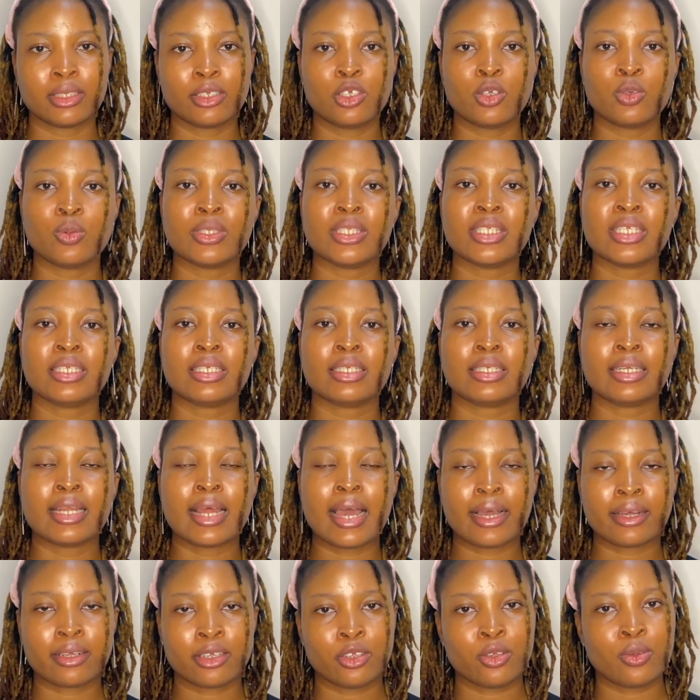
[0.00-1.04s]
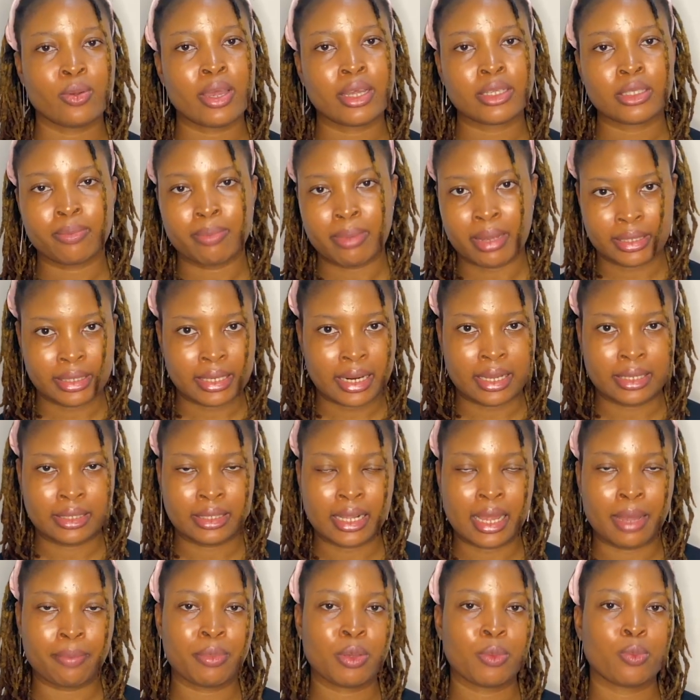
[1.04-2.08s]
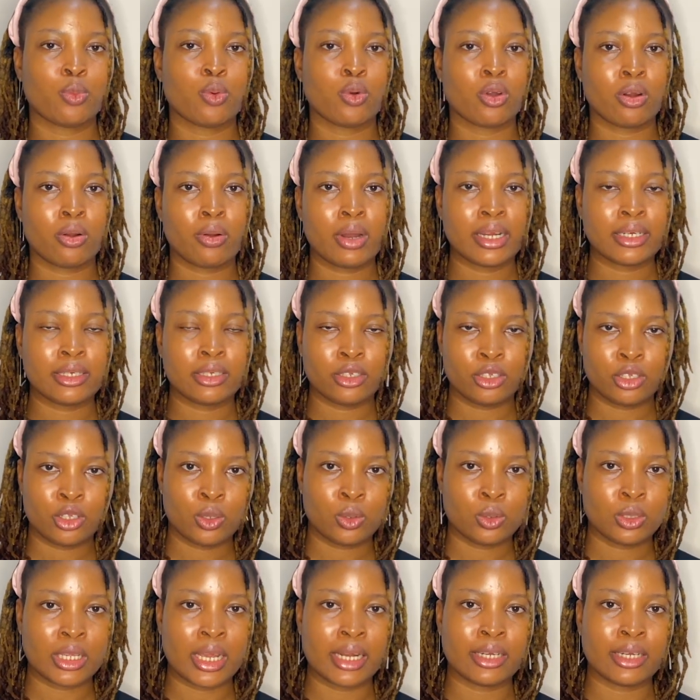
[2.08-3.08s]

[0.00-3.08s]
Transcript: You will see the dark UX patterns that people already use,